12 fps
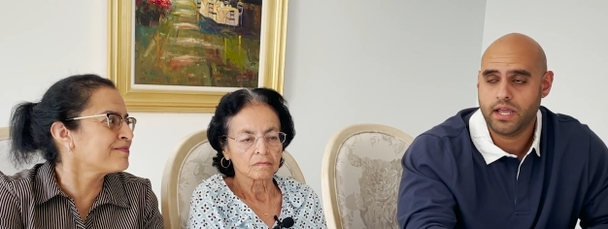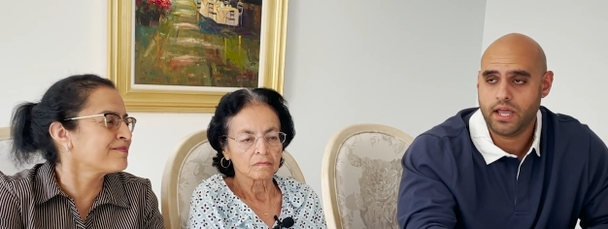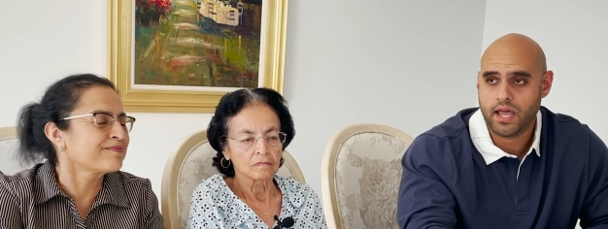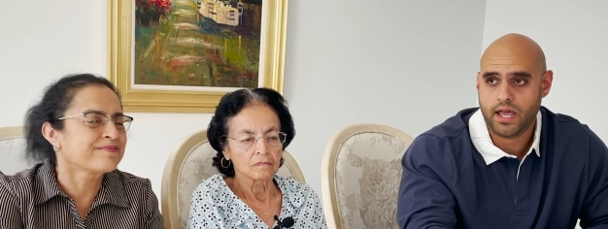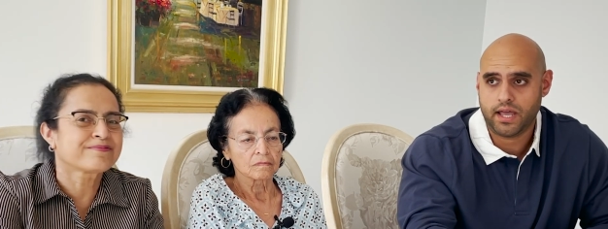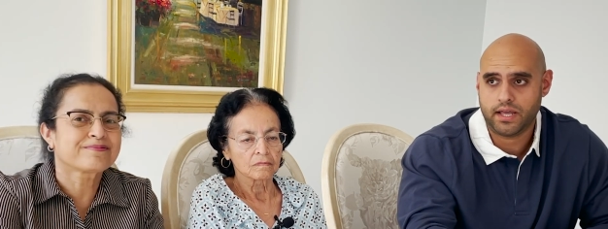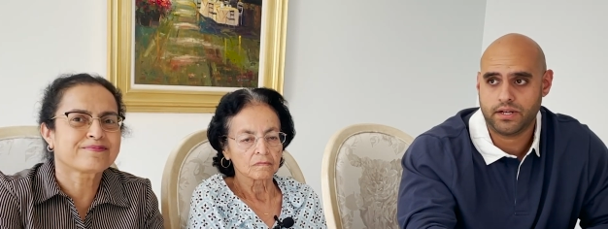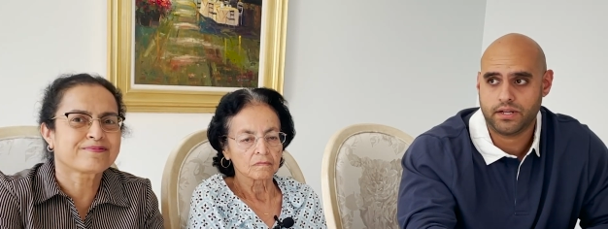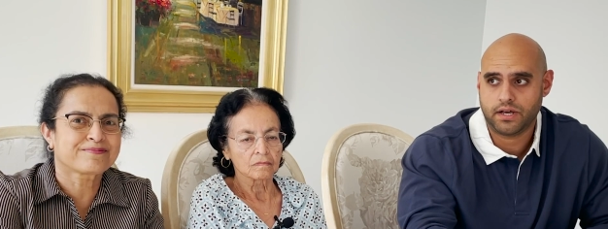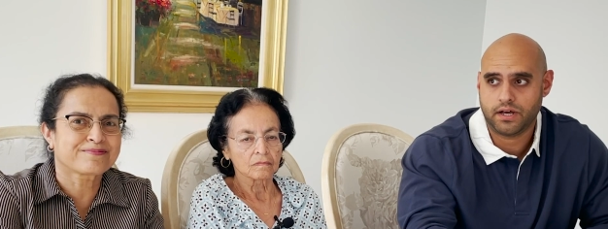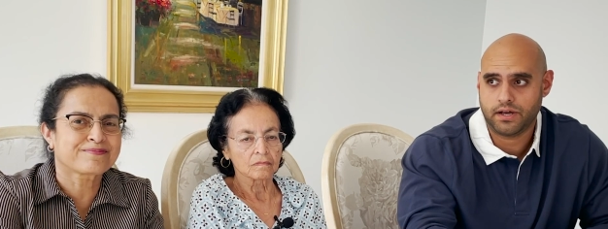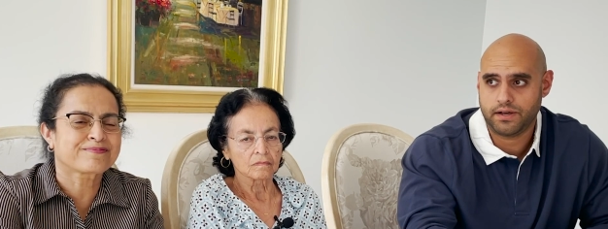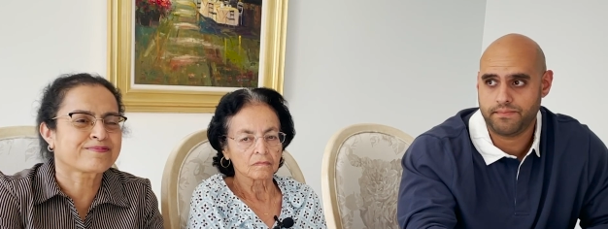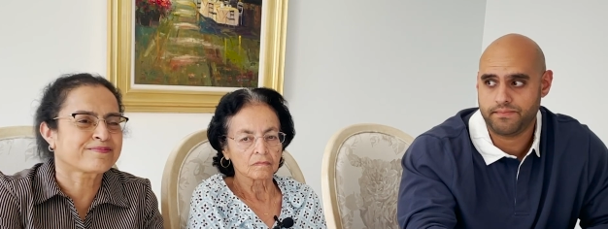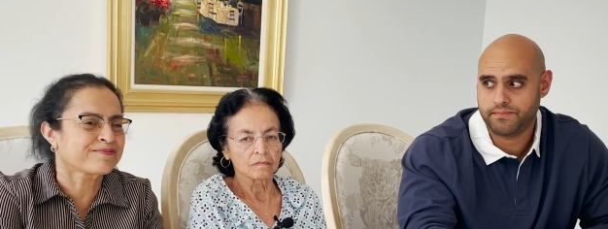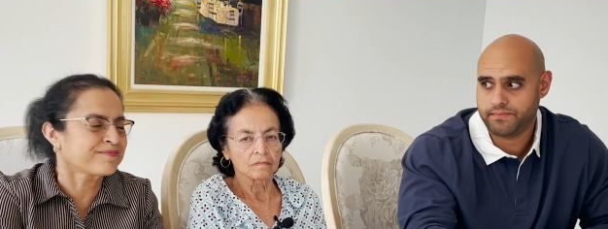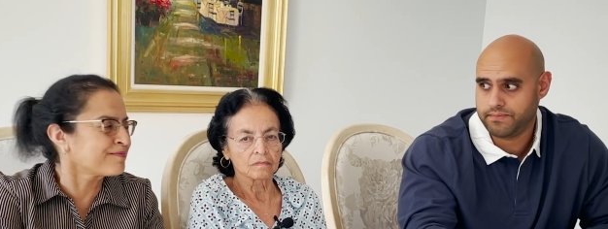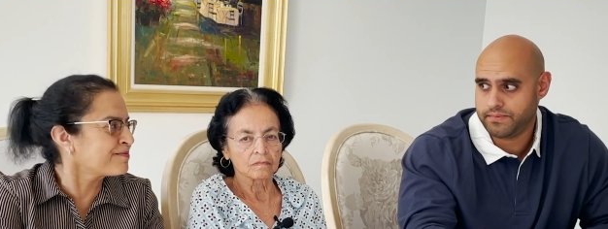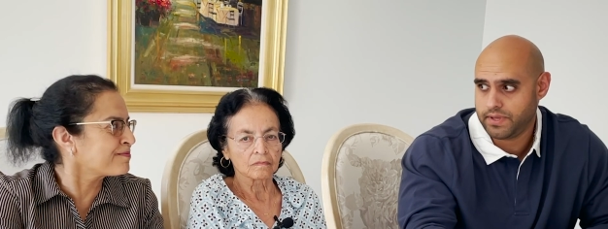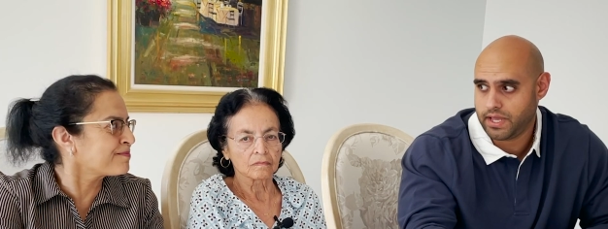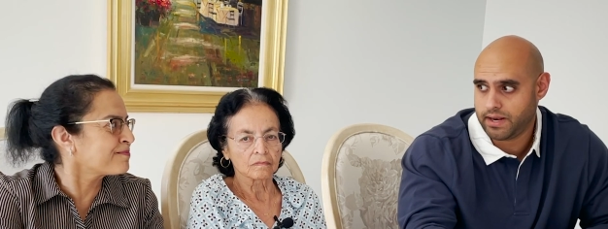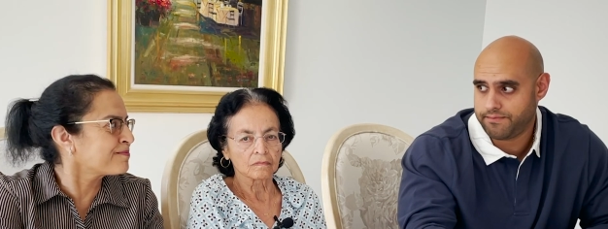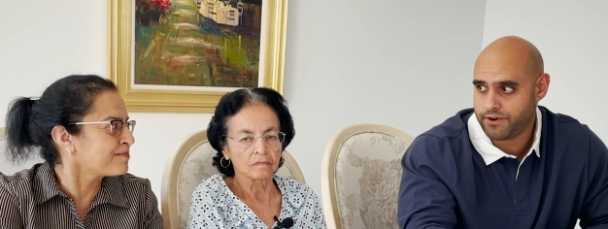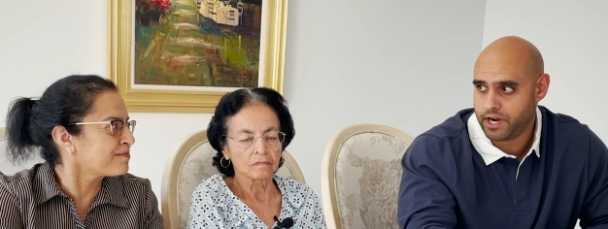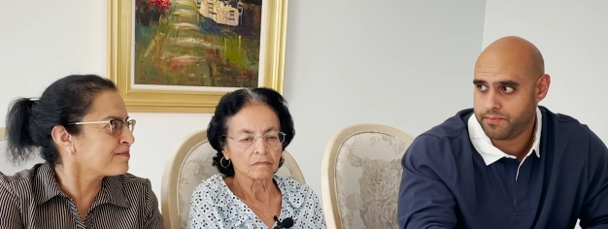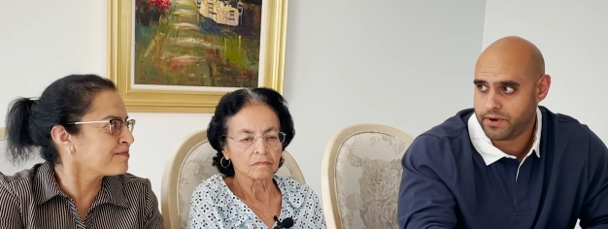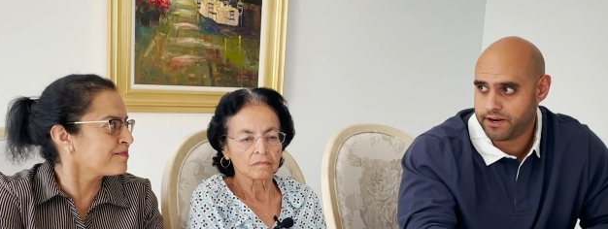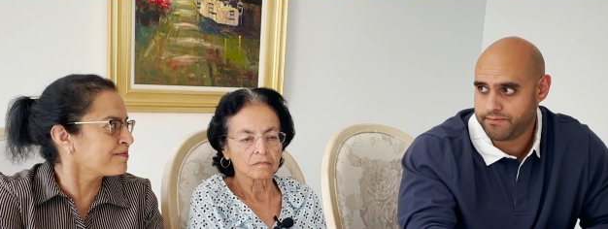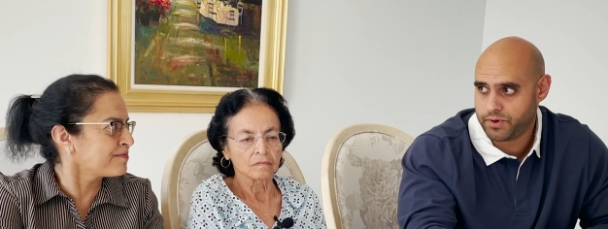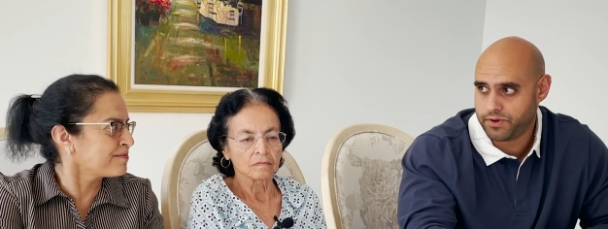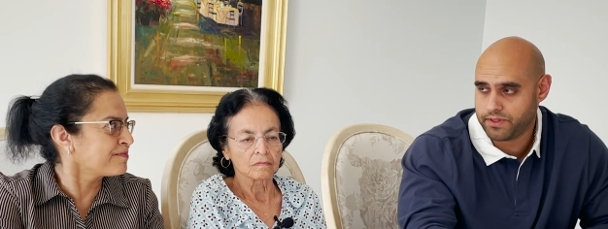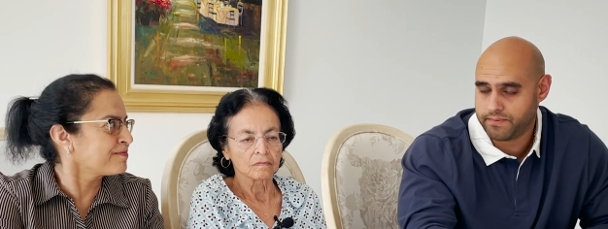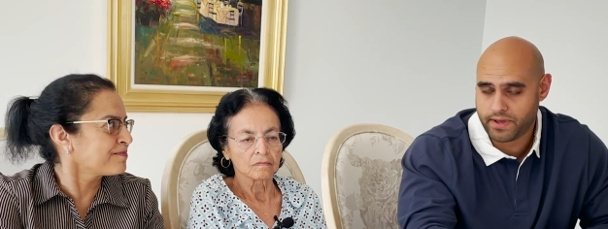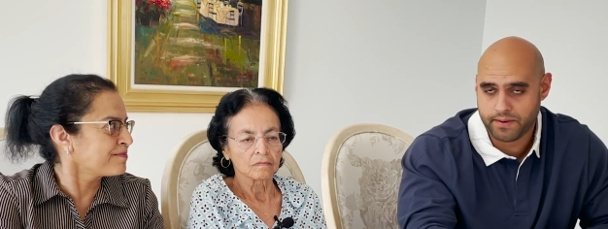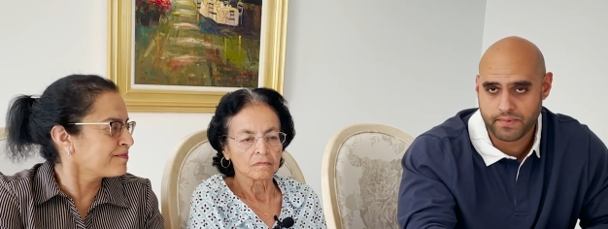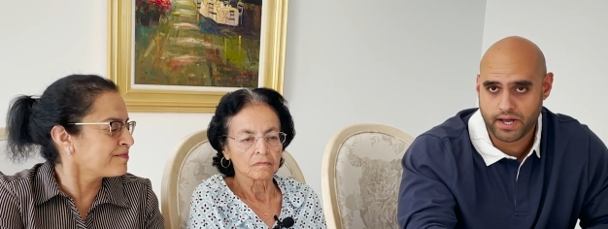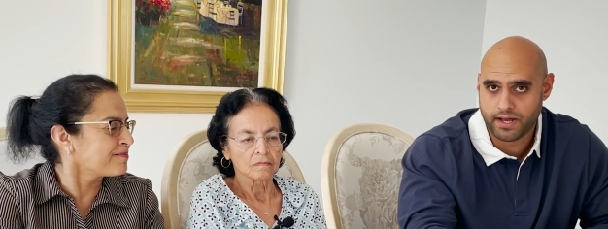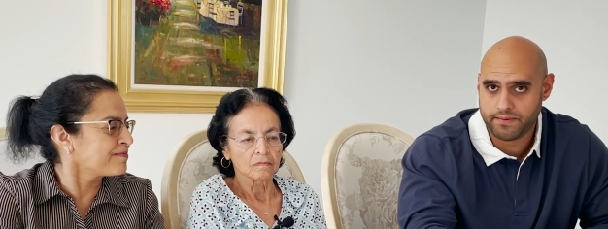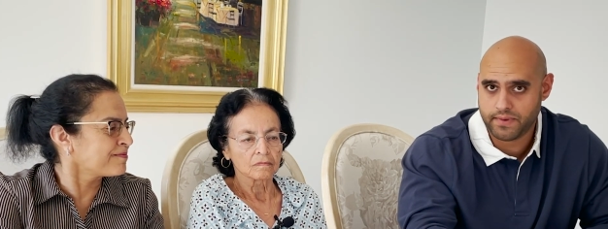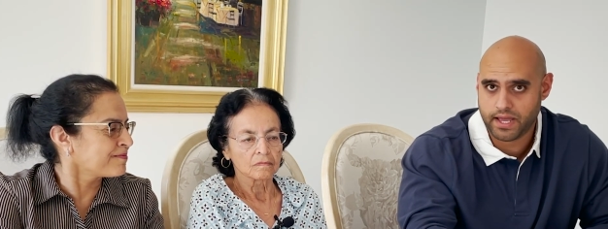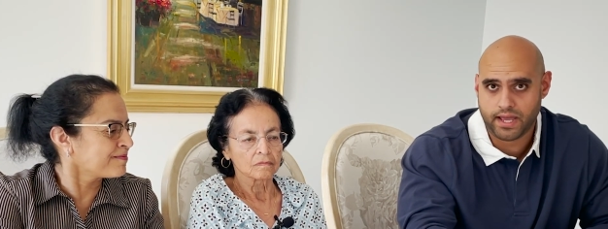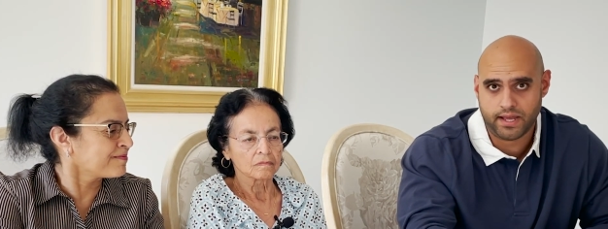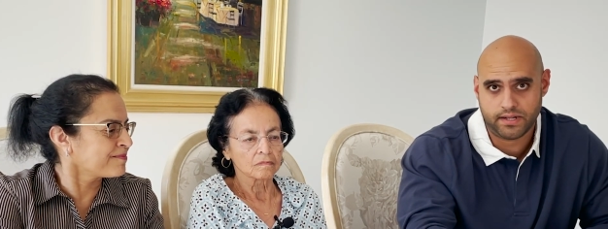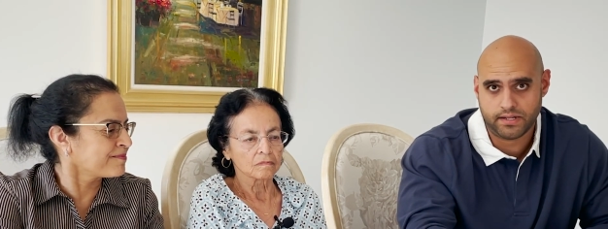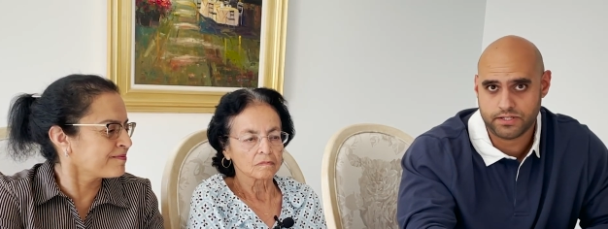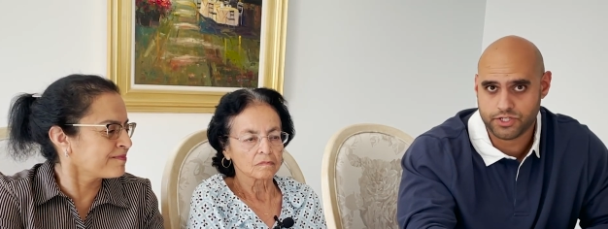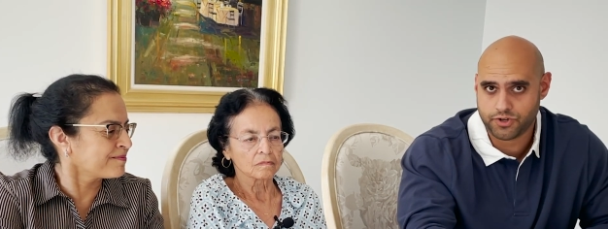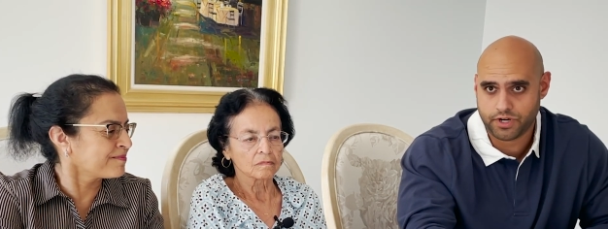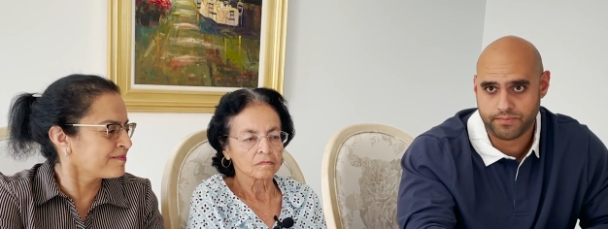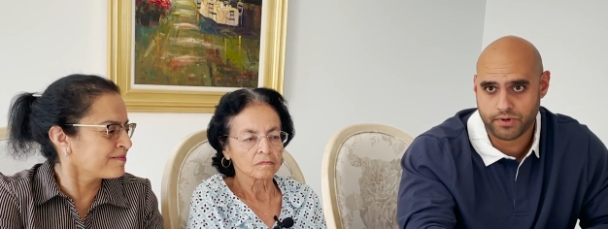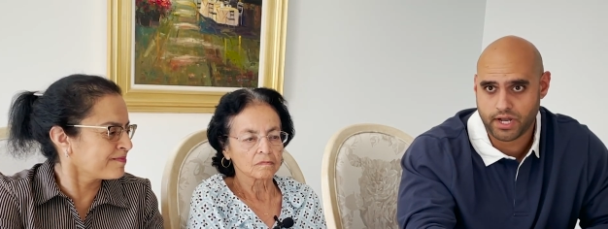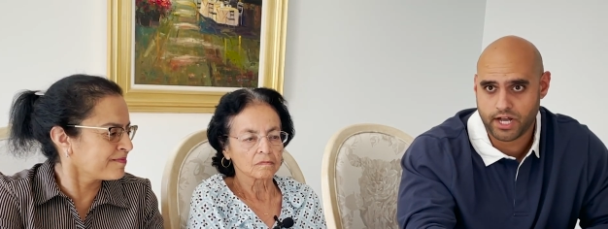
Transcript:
Speaker 1: and, um, and I'm very proud of both my mom and Stony Brook